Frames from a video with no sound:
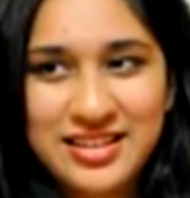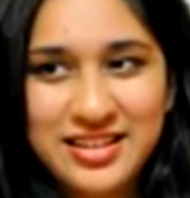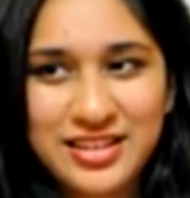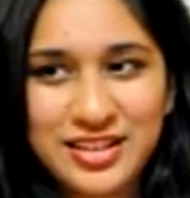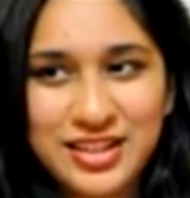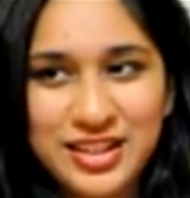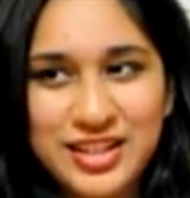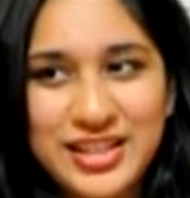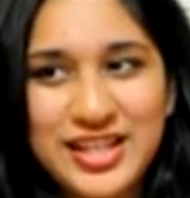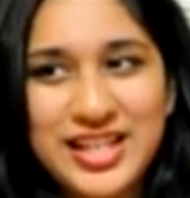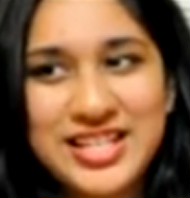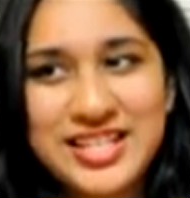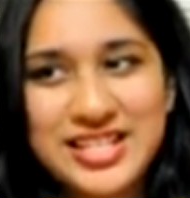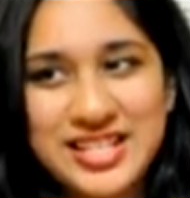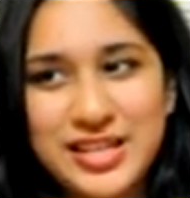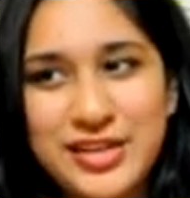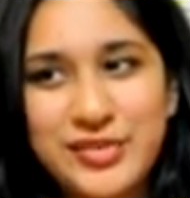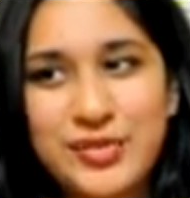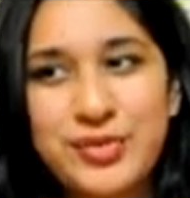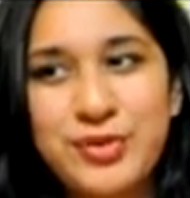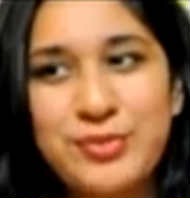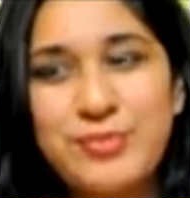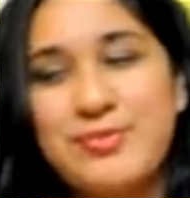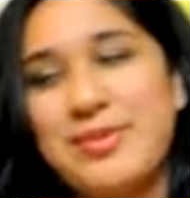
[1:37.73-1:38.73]
a good
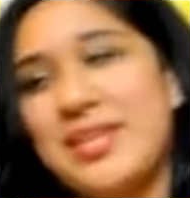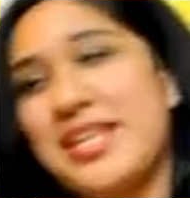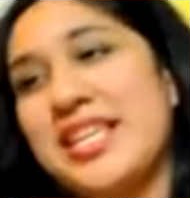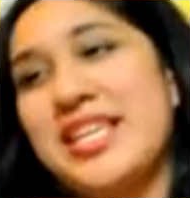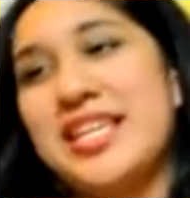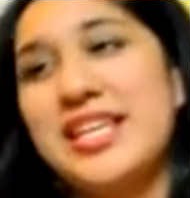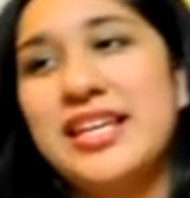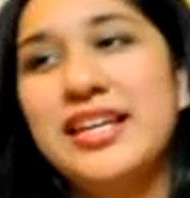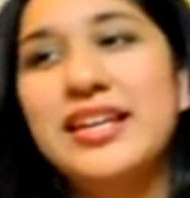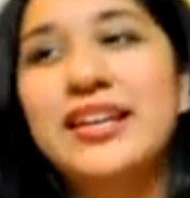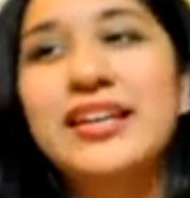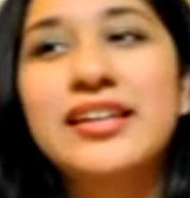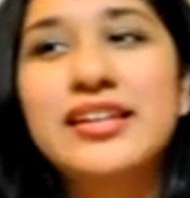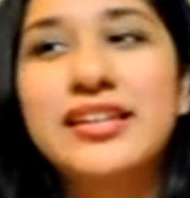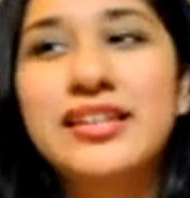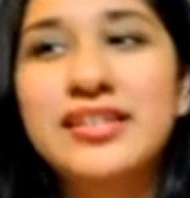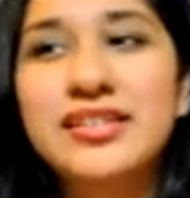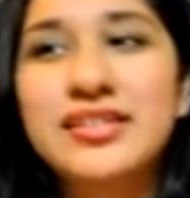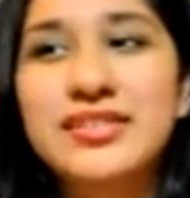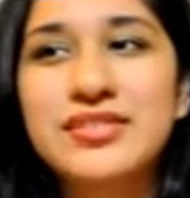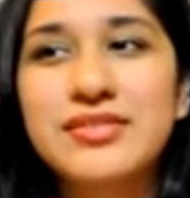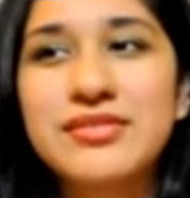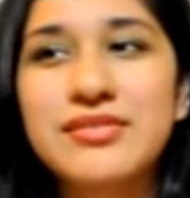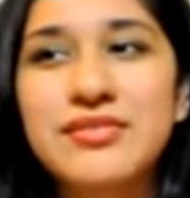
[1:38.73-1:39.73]
idea would be
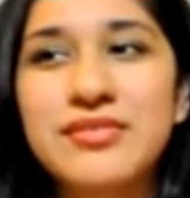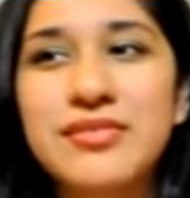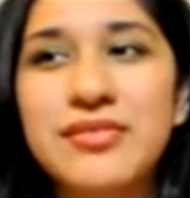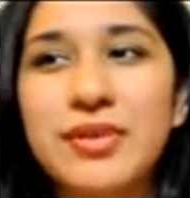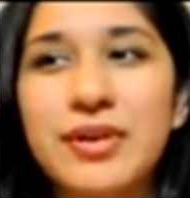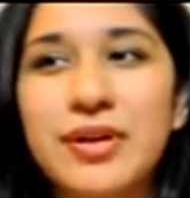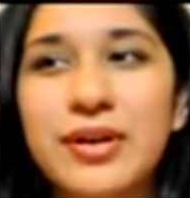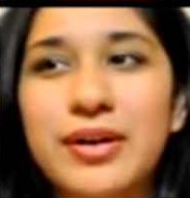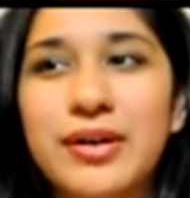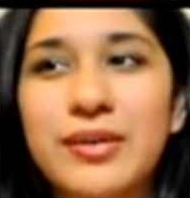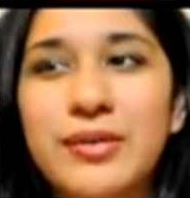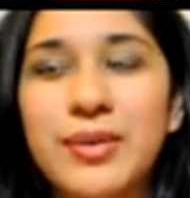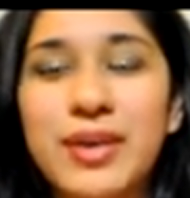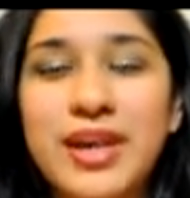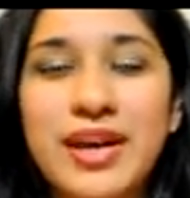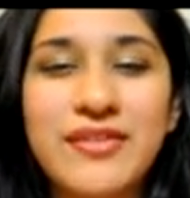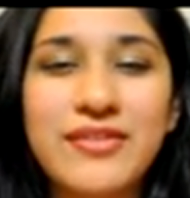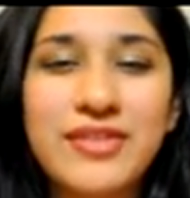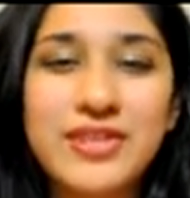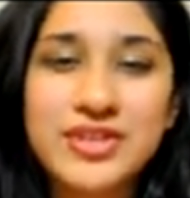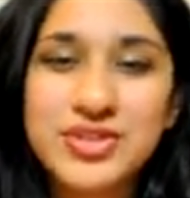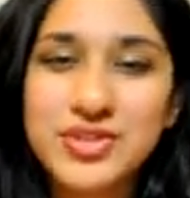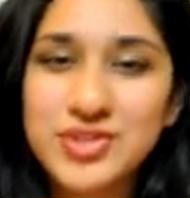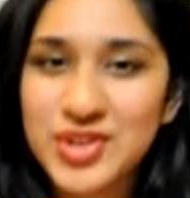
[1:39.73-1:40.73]
for
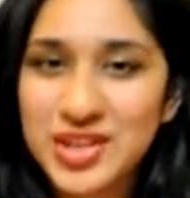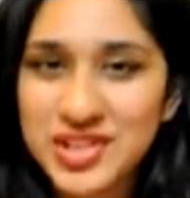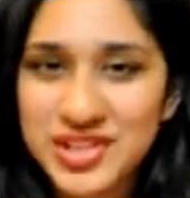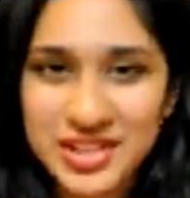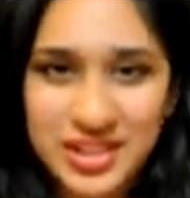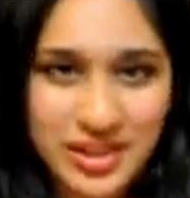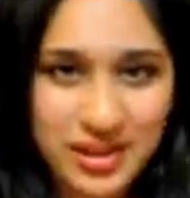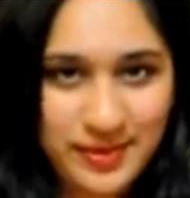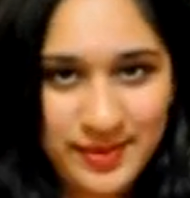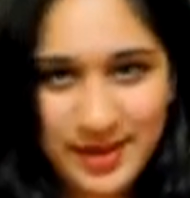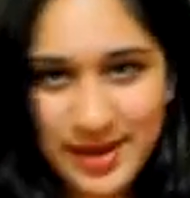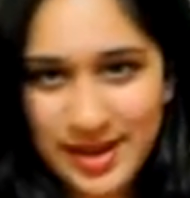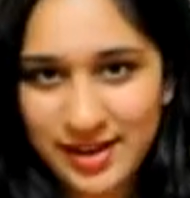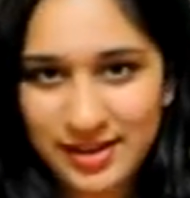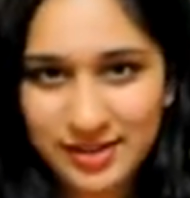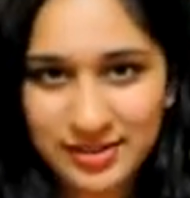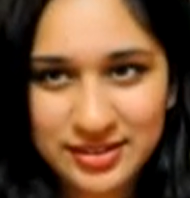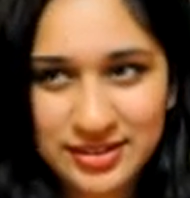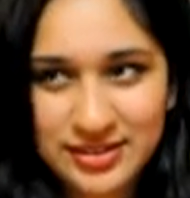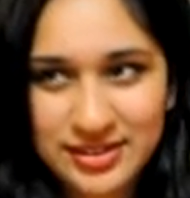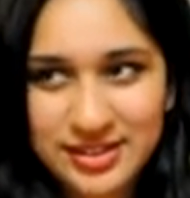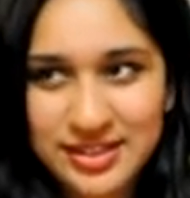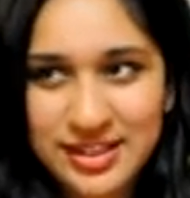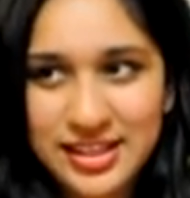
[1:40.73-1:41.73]
whatever is stressing you out